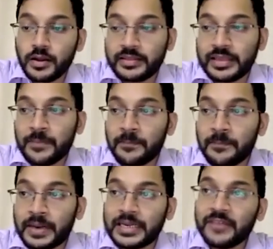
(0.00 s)
the
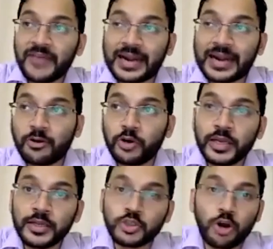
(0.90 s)

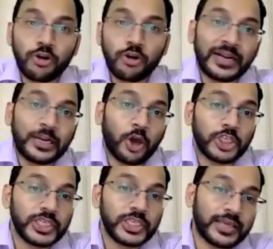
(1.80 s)
multifactorial sort of
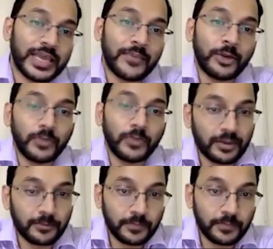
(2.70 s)
etiology came into being.